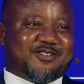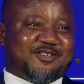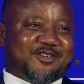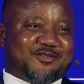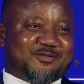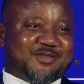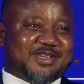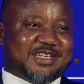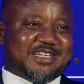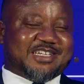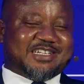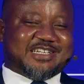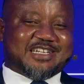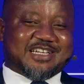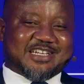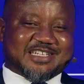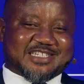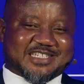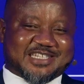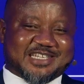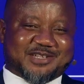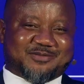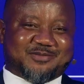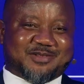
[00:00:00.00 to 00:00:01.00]
making that
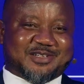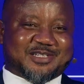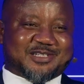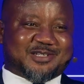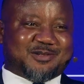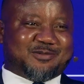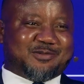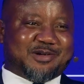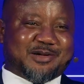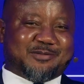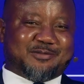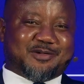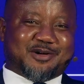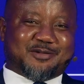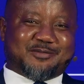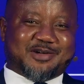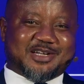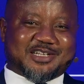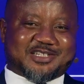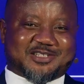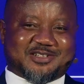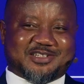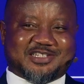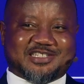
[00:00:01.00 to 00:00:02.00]
statement?" So my mom
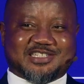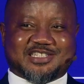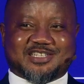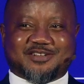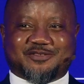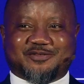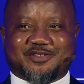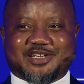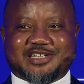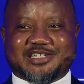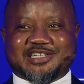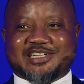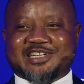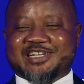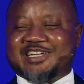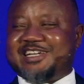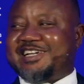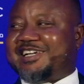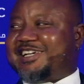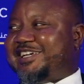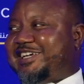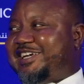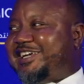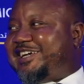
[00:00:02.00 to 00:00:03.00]
had to intervene
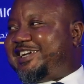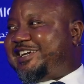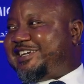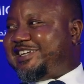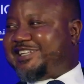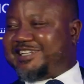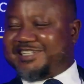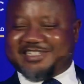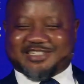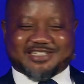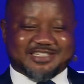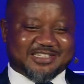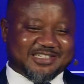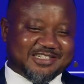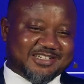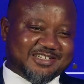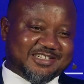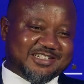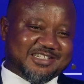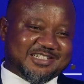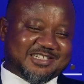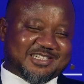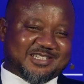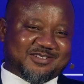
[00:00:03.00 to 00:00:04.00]
in
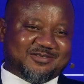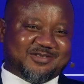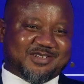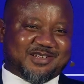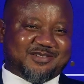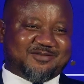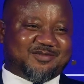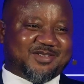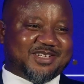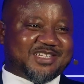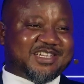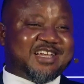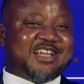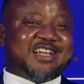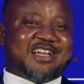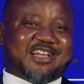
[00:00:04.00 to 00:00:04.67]
order to make it.